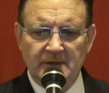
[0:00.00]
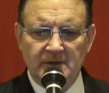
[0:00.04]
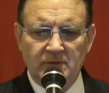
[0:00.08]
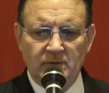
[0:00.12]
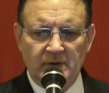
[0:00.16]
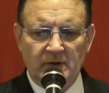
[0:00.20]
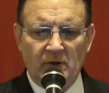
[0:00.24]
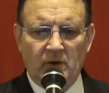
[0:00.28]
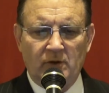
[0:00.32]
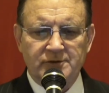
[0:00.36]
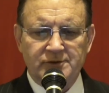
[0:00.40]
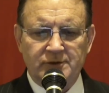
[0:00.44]

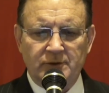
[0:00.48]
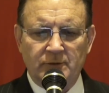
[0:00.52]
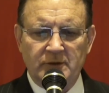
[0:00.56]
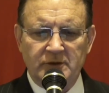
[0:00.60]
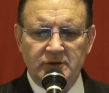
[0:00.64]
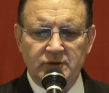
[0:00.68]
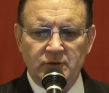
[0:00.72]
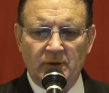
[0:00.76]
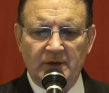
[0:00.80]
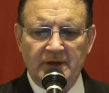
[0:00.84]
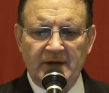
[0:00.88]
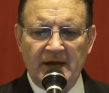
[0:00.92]
We also
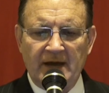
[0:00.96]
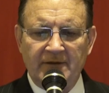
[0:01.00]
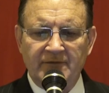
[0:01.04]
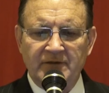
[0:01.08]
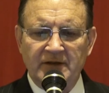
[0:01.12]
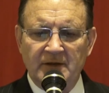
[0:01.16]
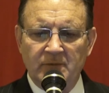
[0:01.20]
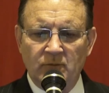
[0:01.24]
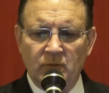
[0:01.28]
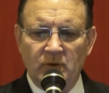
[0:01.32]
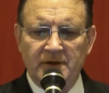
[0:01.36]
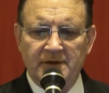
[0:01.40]
enjoyed
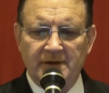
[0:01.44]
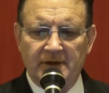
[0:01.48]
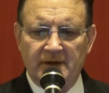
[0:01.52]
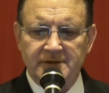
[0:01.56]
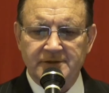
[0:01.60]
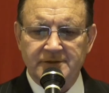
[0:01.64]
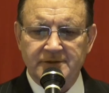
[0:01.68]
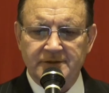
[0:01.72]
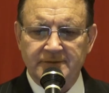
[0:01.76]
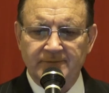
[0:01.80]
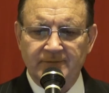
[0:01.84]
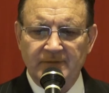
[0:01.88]
having him with
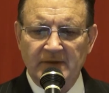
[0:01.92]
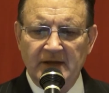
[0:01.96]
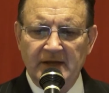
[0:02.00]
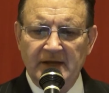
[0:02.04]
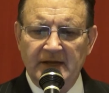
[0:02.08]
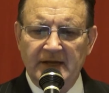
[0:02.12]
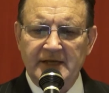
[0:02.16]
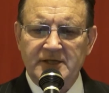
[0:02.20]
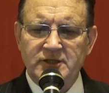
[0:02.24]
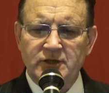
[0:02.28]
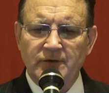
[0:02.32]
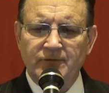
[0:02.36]
us.
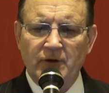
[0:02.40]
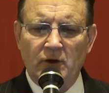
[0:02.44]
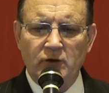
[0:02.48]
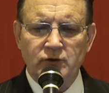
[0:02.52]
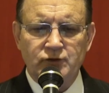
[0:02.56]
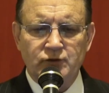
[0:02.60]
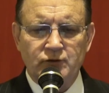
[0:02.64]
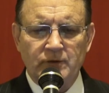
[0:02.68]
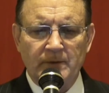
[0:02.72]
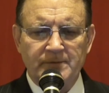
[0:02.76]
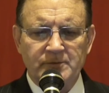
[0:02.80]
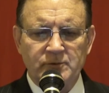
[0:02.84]
Each of
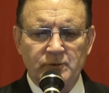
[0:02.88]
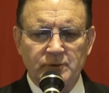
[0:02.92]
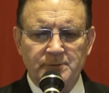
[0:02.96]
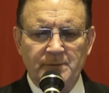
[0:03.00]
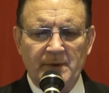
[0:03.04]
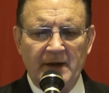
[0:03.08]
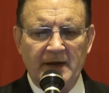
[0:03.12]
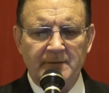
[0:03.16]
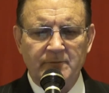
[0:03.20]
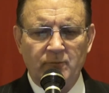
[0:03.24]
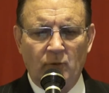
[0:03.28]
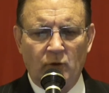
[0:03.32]
those trips was
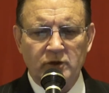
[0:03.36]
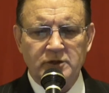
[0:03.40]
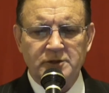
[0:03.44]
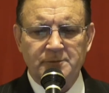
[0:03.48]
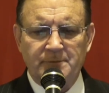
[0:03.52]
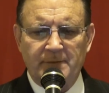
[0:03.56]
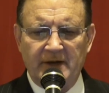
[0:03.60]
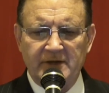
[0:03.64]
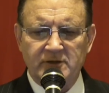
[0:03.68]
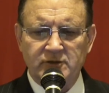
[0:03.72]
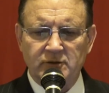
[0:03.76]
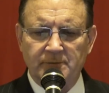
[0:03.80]
made more
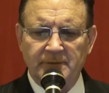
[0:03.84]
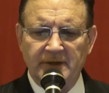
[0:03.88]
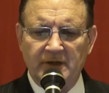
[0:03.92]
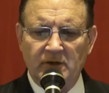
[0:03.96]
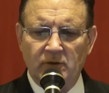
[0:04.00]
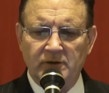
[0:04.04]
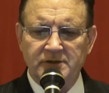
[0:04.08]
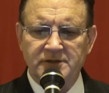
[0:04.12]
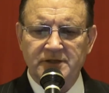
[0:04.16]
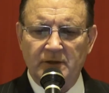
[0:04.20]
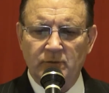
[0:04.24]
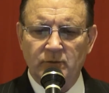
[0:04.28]
special
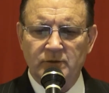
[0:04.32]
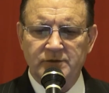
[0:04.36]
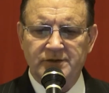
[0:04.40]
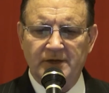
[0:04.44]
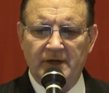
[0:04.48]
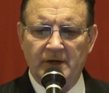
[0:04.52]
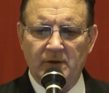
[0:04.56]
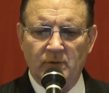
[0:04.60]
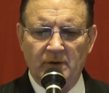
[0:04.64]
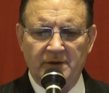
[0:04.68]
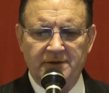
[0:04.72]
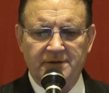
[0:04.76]
because he was
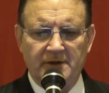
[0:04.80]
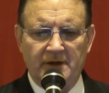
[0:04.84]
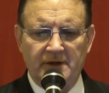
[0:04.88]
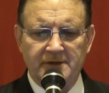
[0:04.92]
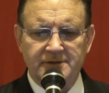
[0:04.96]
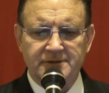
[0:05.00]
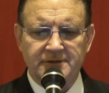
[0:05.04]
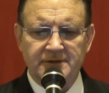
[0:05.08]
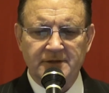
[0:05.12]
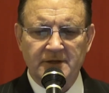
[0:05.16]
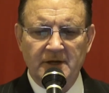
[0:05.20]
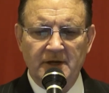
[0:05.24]
there with
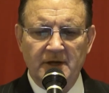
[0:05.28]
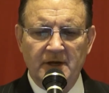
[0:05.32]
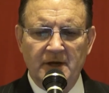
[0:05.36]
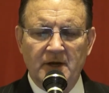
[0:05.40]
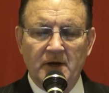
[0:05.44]
us.